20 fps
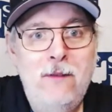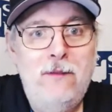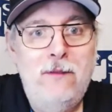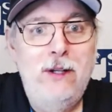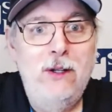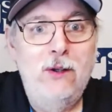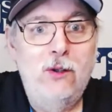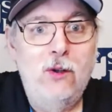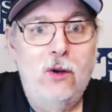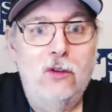
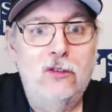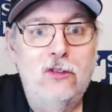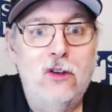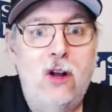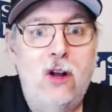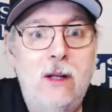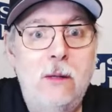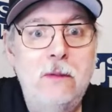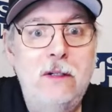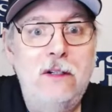field goals.
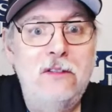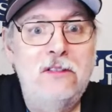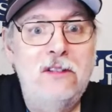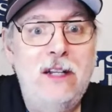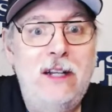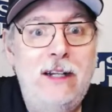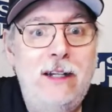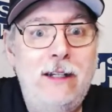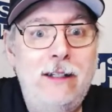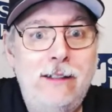I'm going to
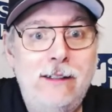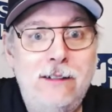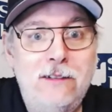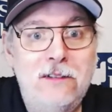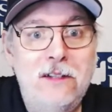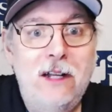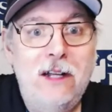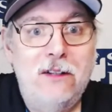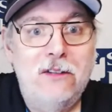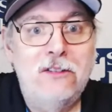say is
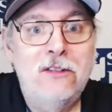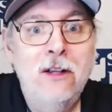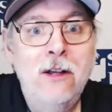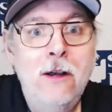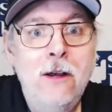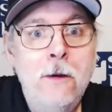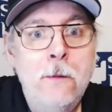this.